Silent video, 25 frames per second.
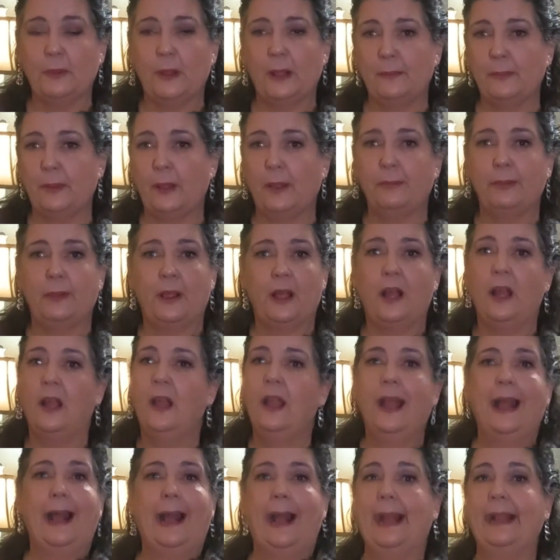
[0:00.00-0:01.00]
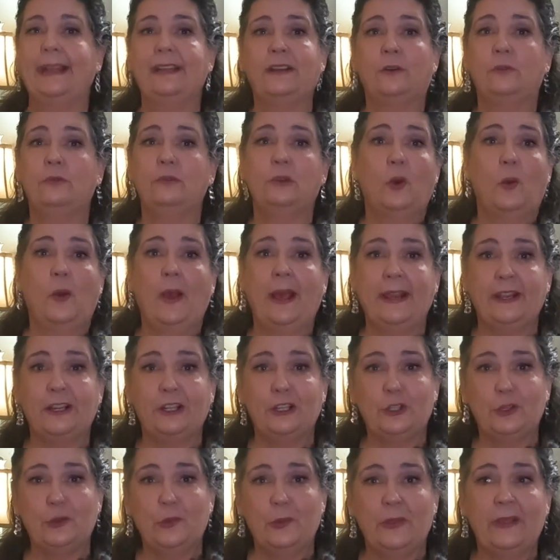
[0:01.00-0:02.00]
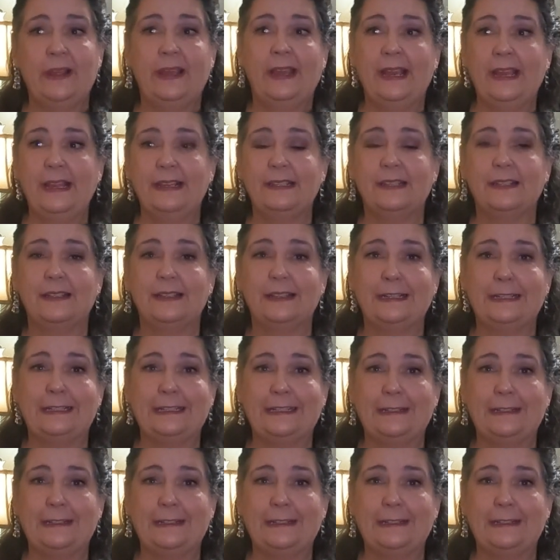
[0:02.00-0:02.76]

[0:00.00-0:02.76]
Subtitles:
blah, blah, blah. I don't know how to do that.